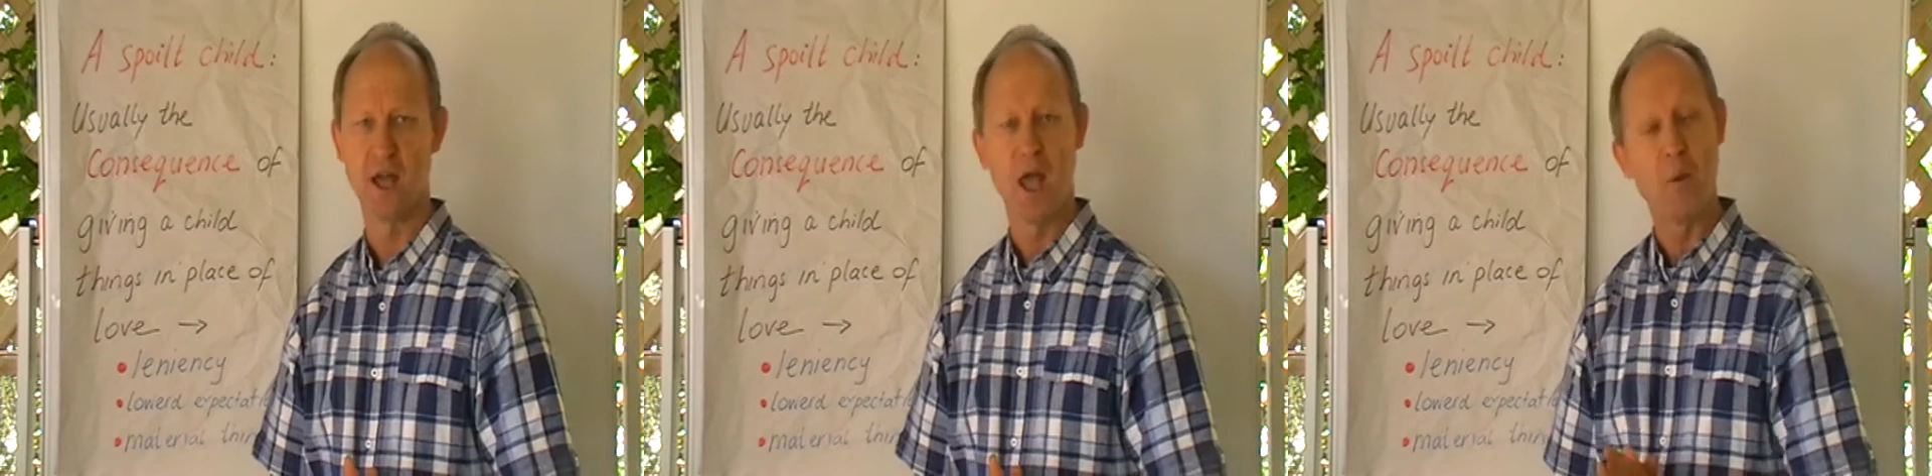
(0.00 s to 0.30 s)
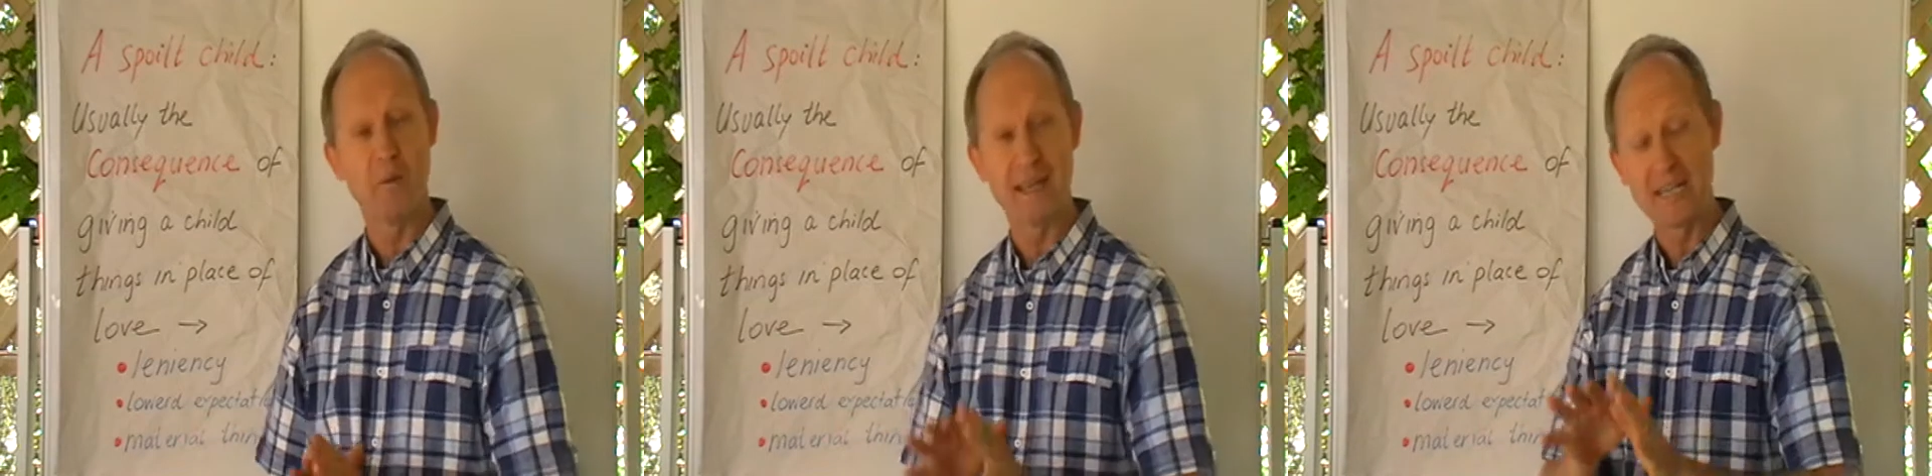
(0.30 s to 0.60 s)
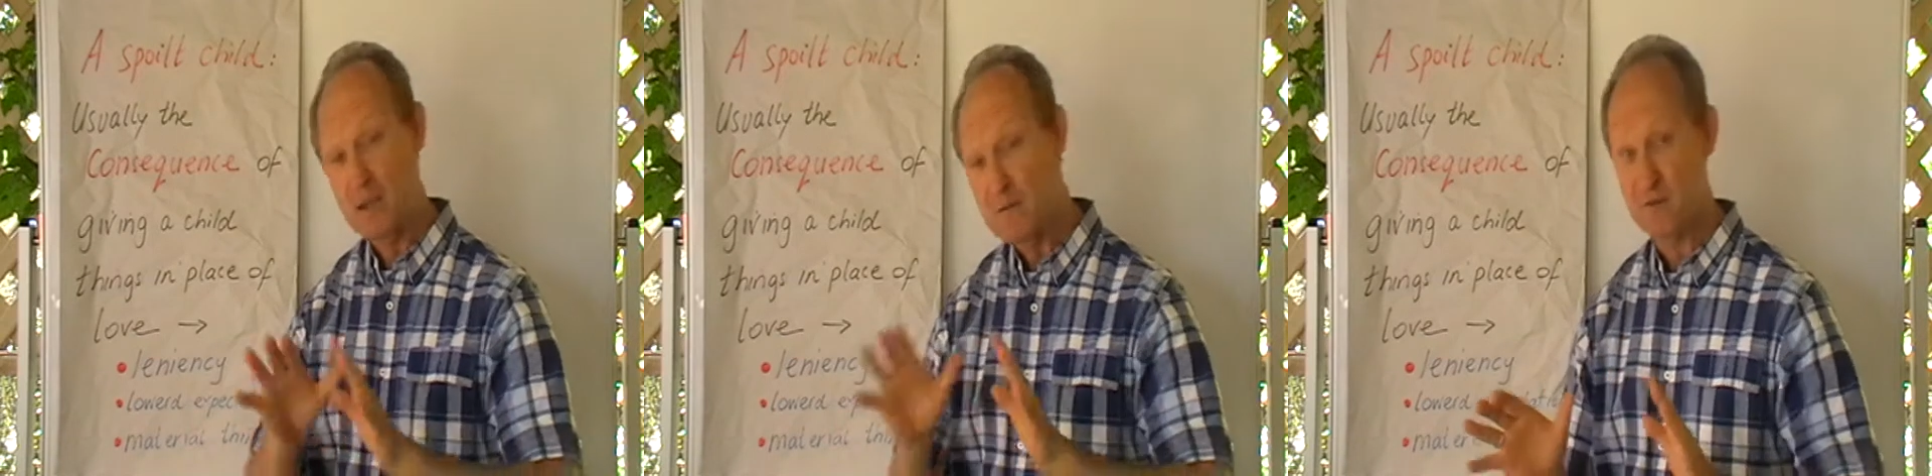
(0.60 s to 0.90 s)
and when they
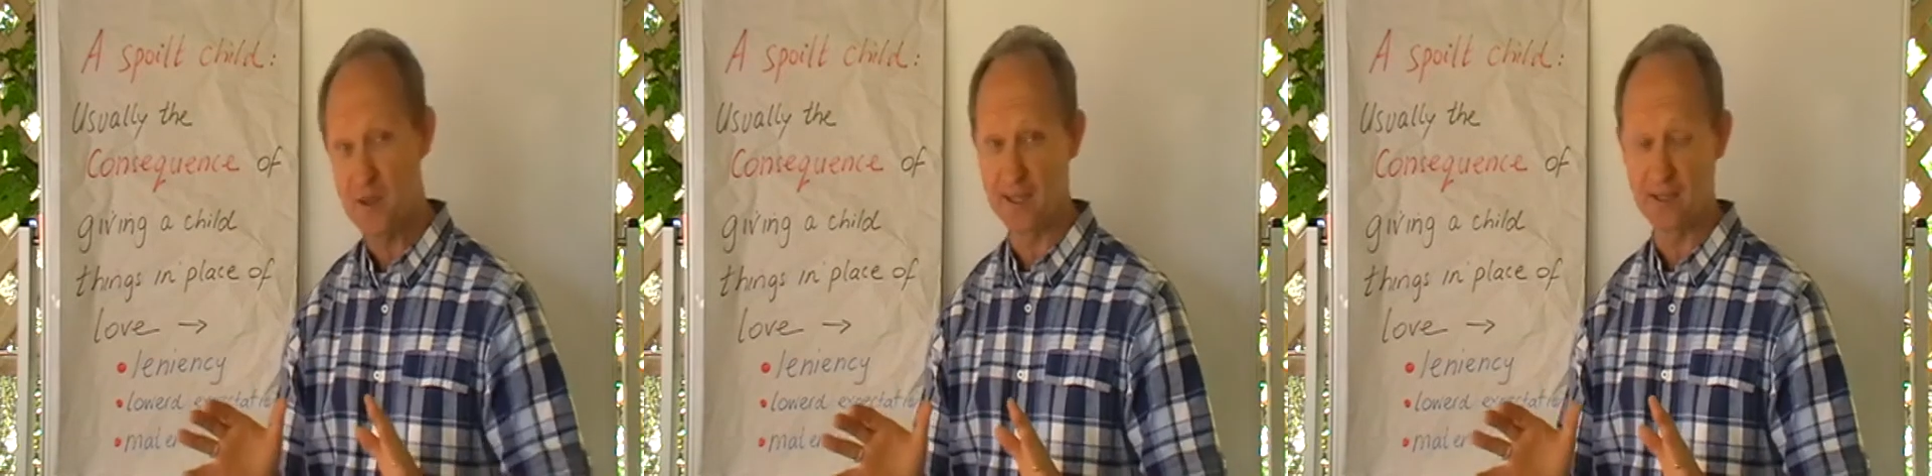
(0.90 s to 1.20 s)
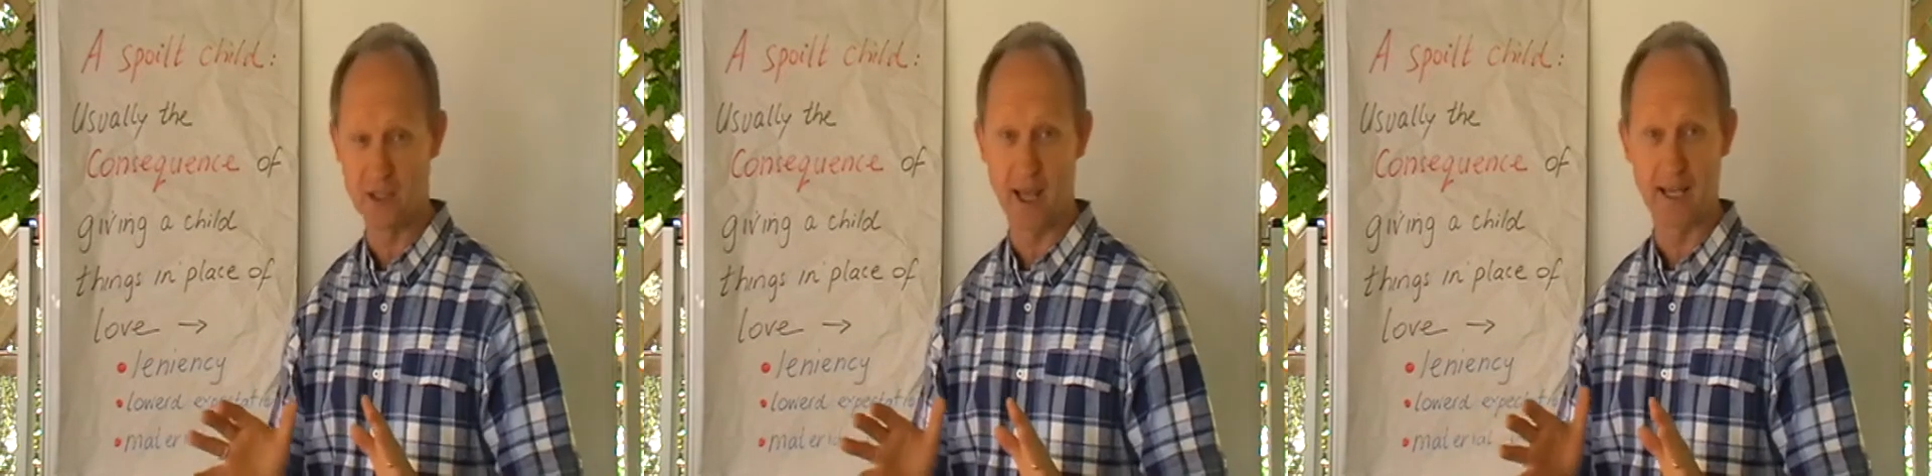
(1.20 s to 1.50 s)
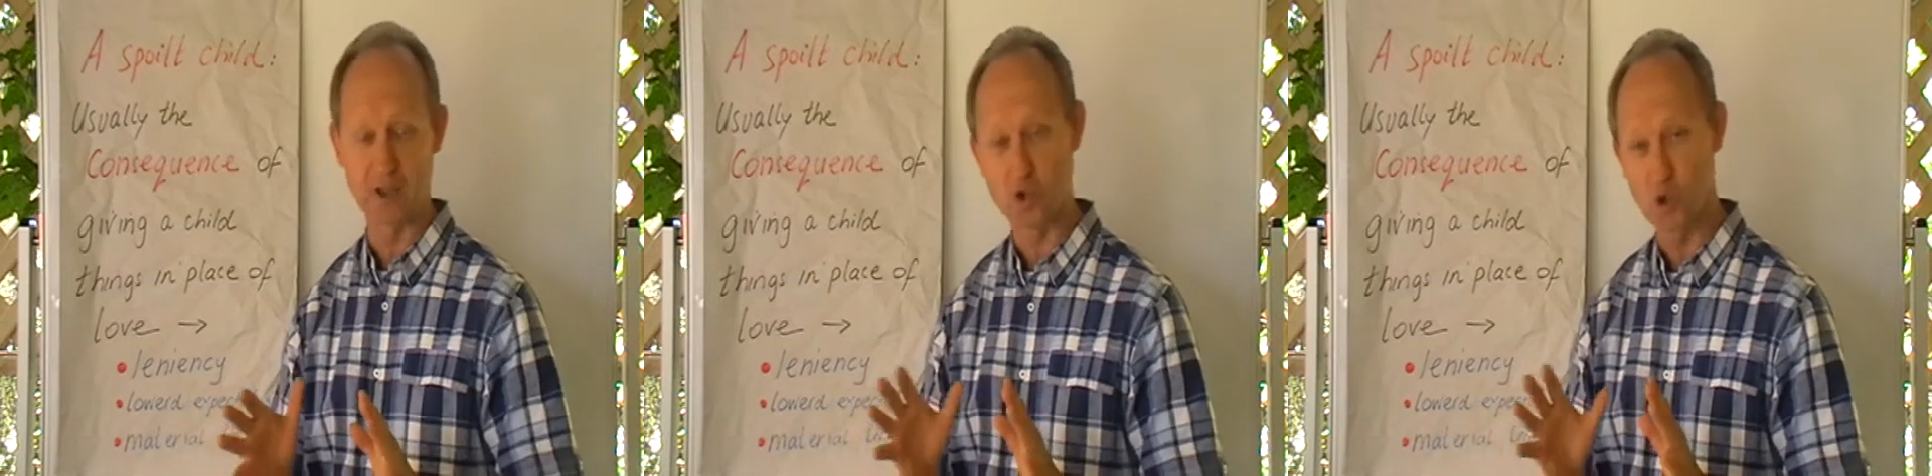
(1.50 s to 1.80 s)
give things like
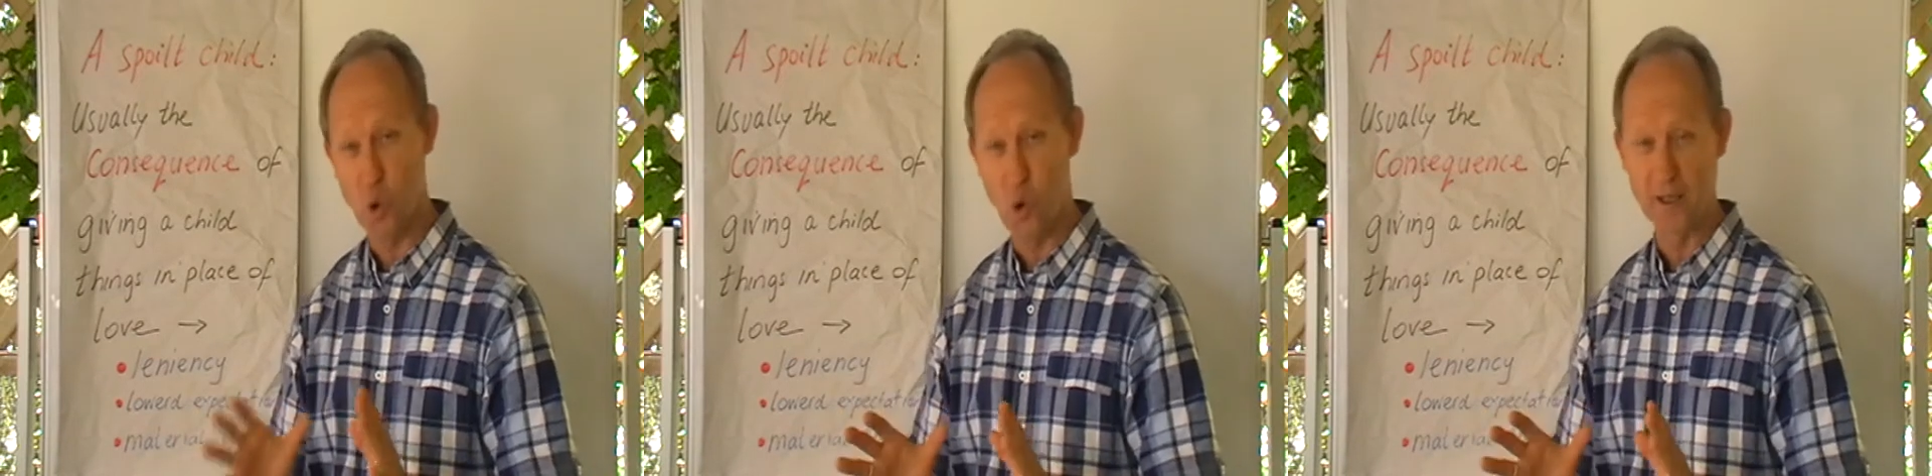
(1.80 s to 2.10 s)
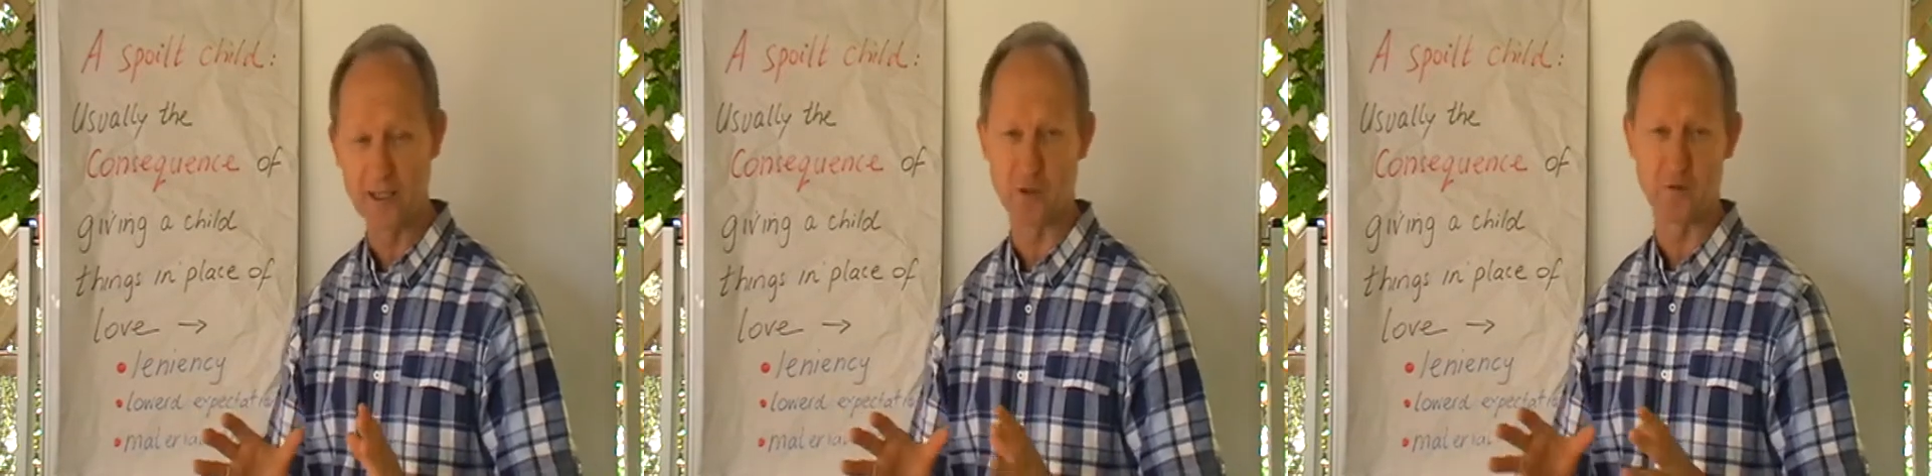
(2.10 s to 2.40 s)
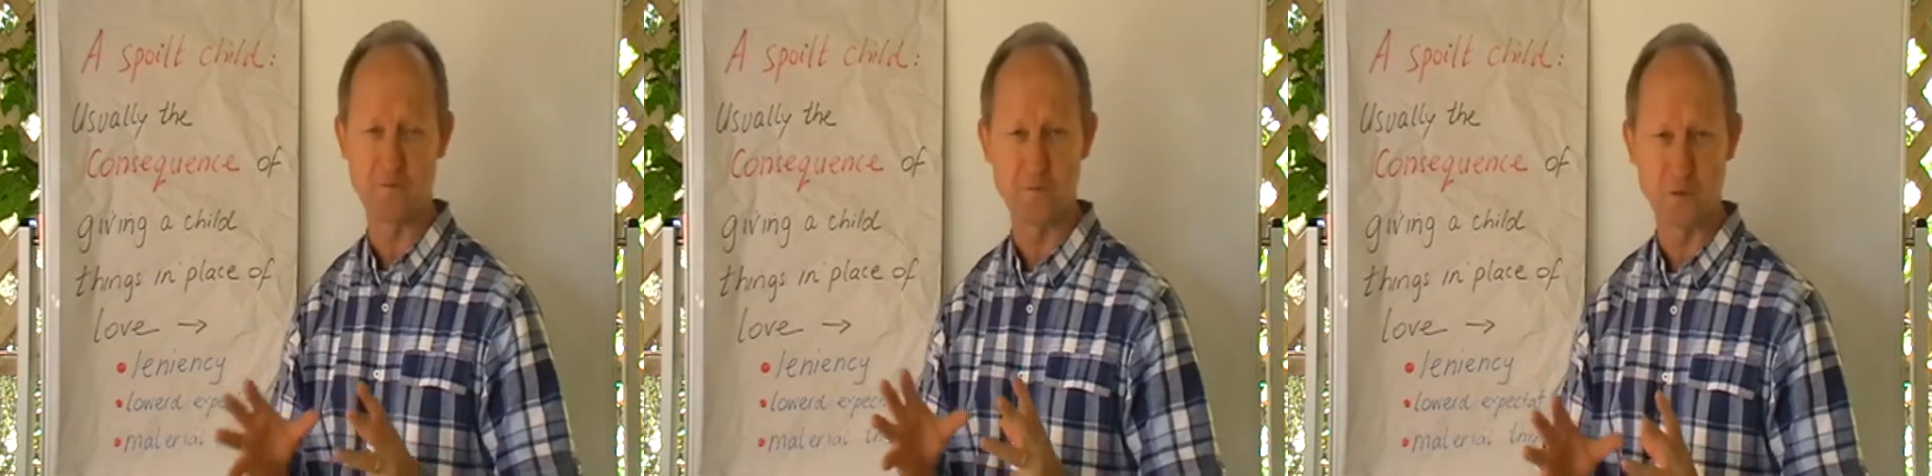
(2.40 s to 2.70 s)
toys or
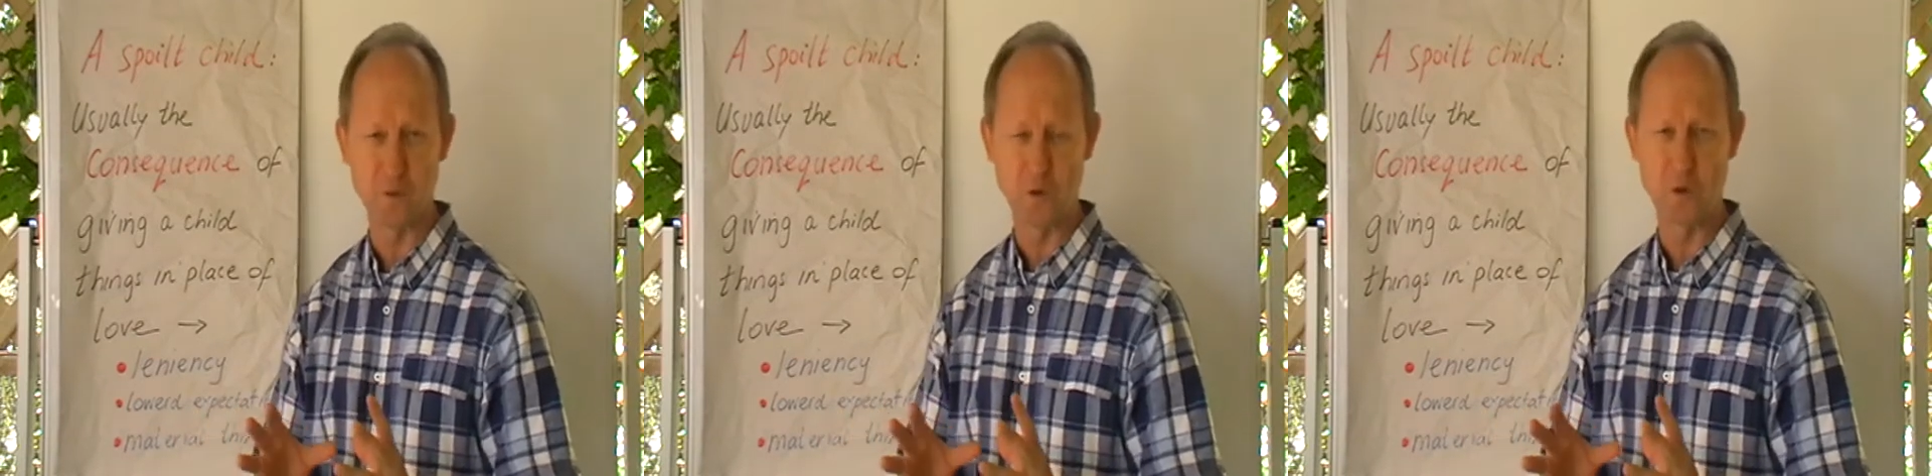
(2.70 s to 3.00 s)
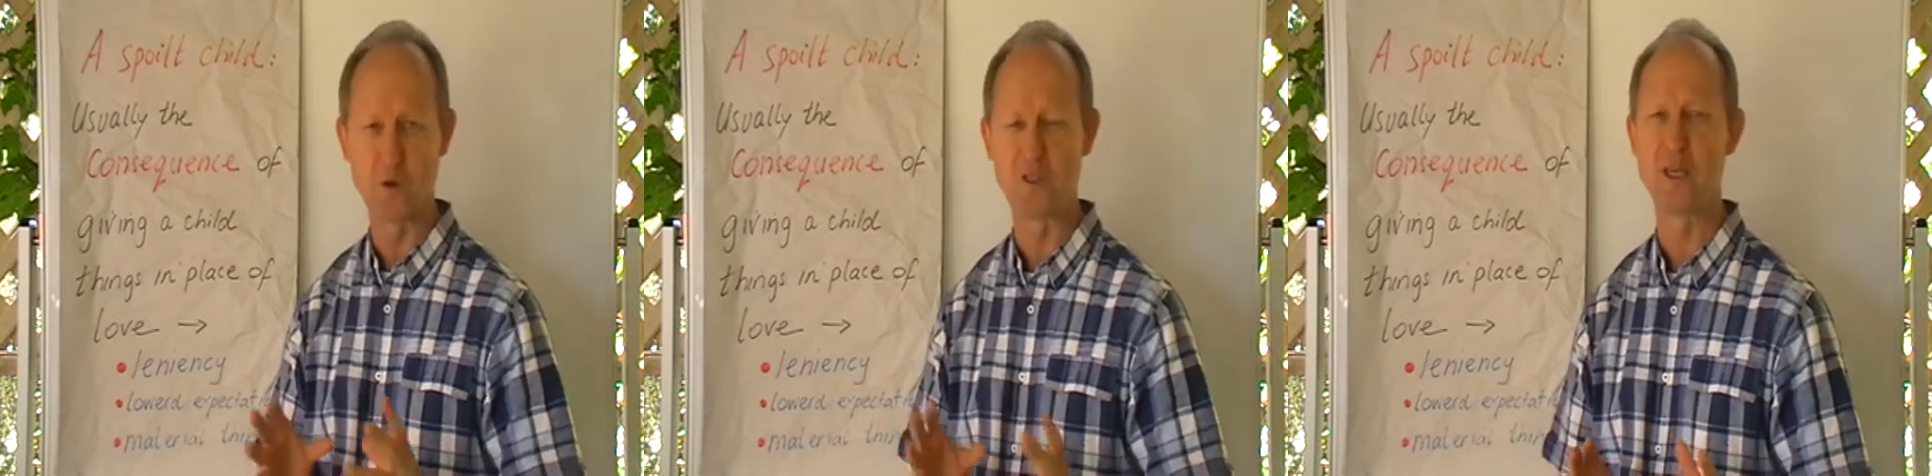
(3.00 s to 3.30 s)
food or